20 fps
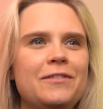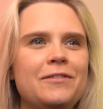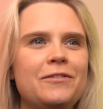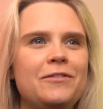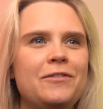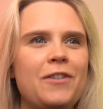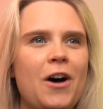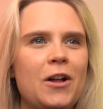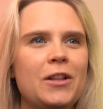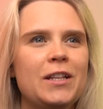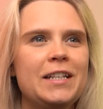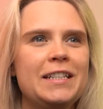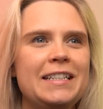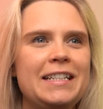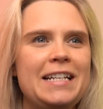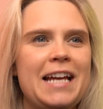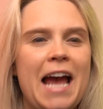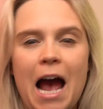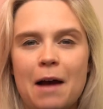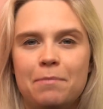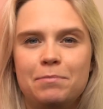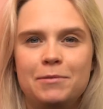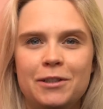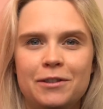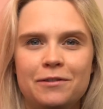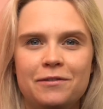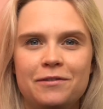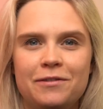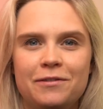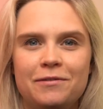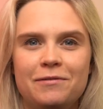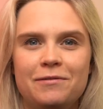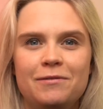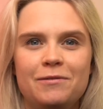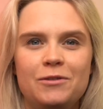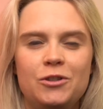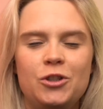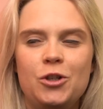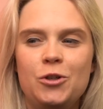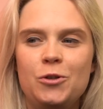fallen captive
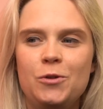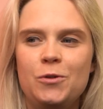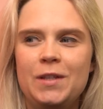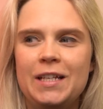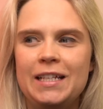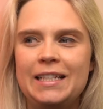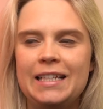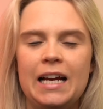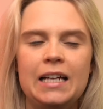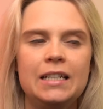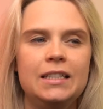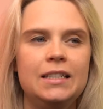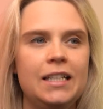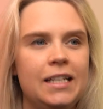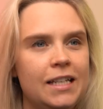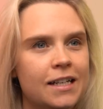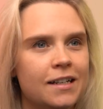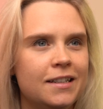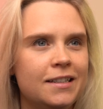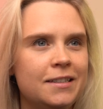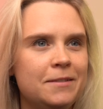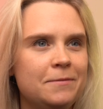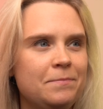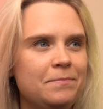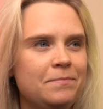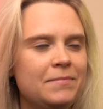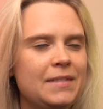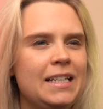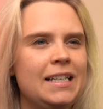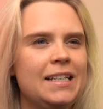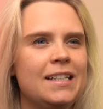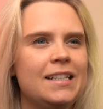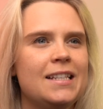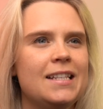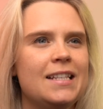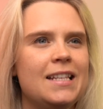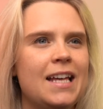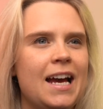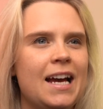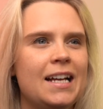to this idea
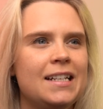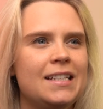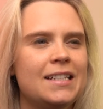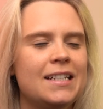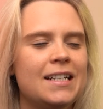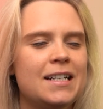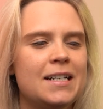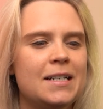that